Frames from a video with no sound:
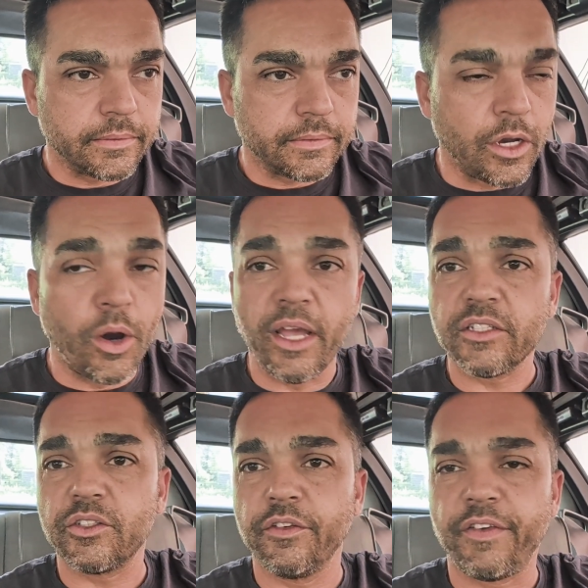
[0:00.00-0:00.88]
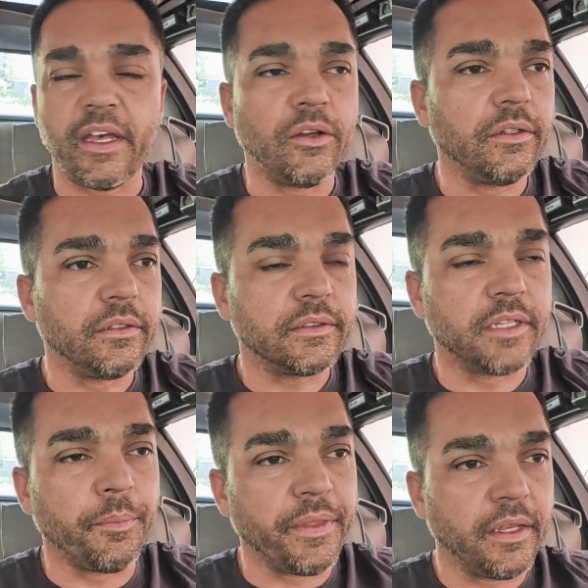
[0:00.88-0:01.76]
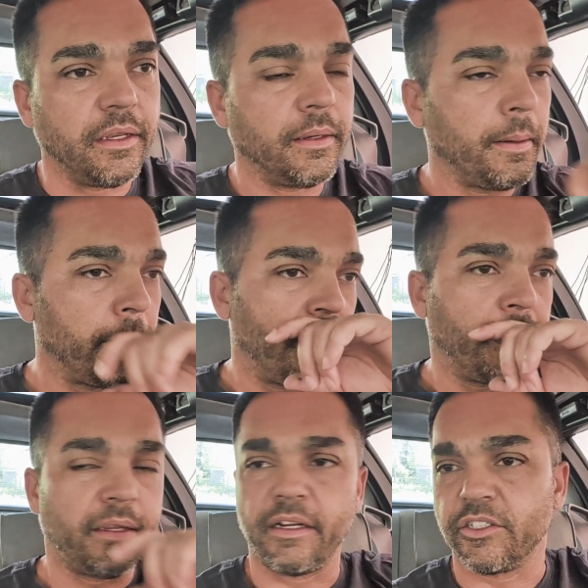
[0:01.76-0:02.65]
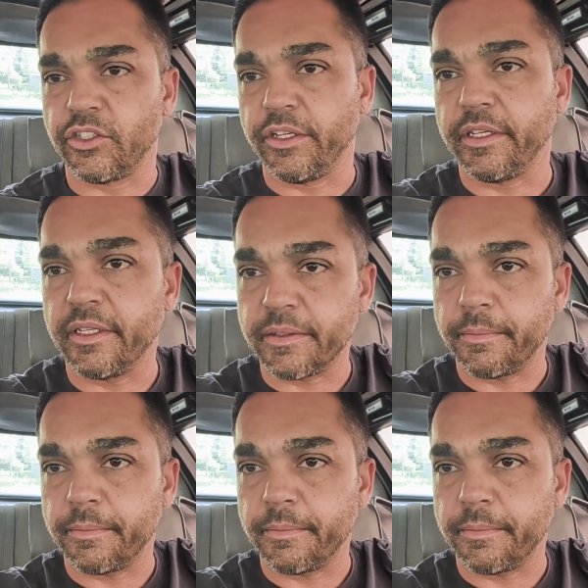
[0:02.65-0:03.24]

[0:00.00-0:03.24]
Oh, I also found something here. I'll show you guys.